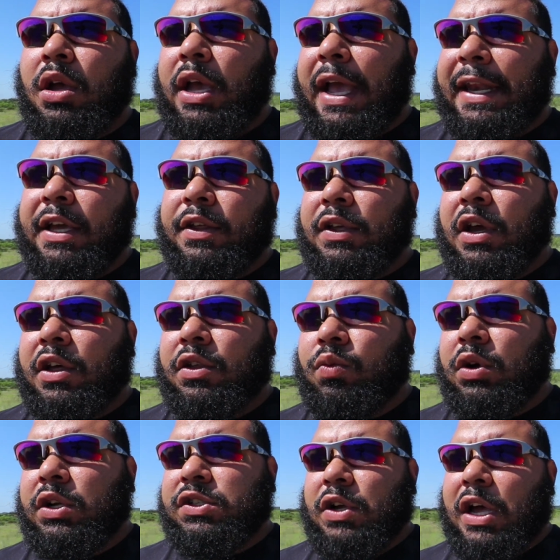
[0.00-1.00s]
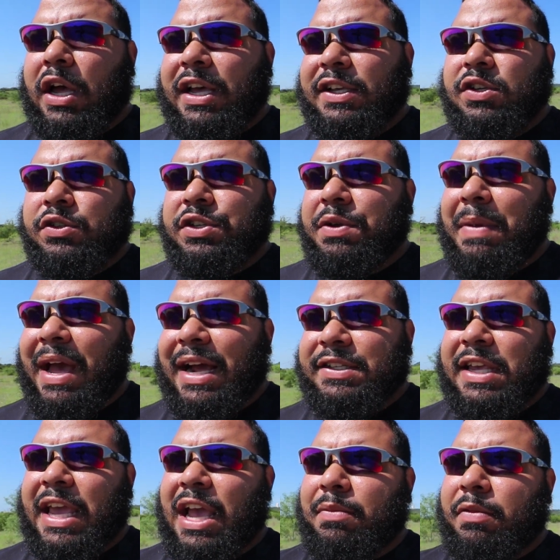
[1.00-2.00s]
any of the other ones, SRT
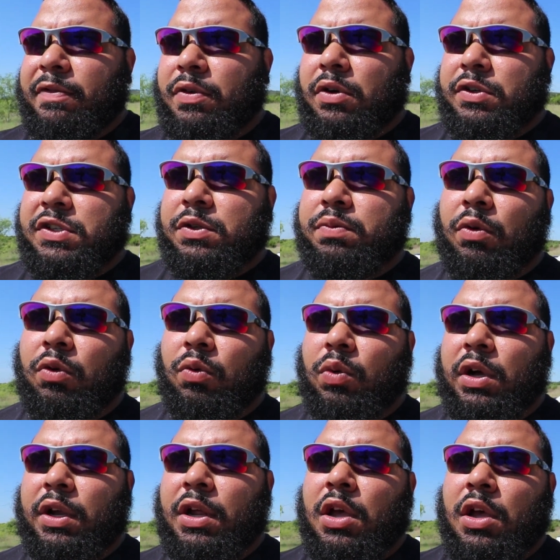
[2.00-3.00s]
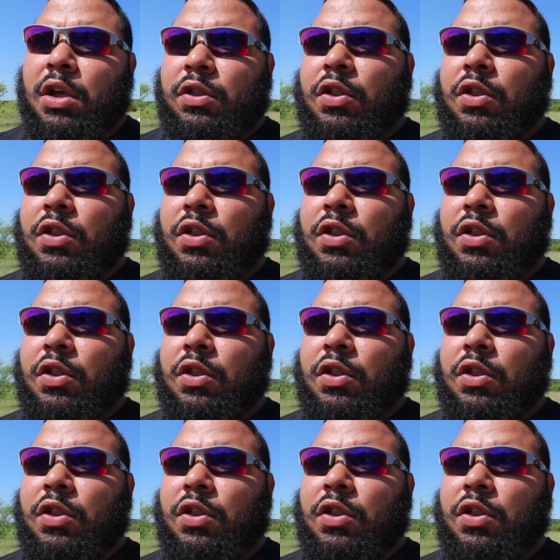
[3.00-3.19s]
Max Cam if you're a 6.1,